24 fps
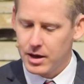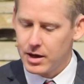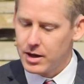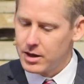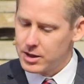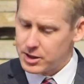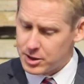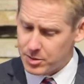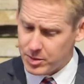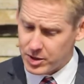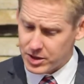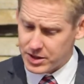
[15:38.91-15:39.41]

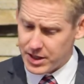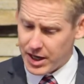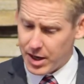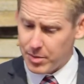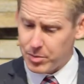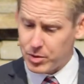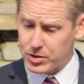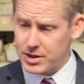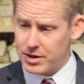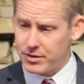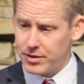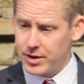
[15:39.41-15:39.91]
Some
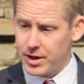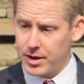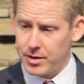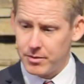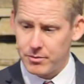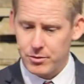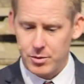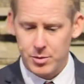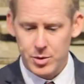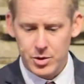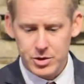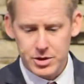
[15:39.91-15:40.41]
examples of them
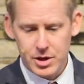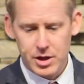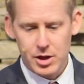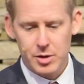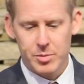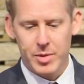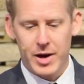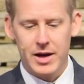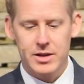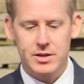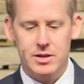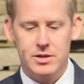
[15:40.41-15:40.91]
from those other
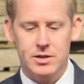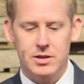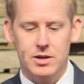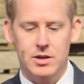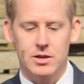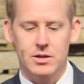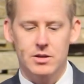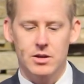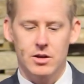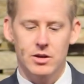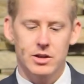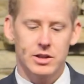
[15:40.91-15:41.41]

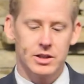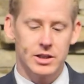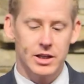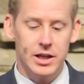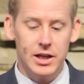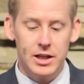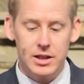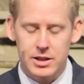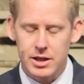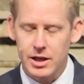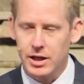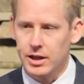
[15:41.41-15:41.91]
passages are
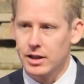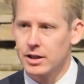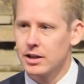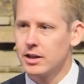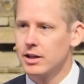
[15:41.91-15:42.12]
teaching,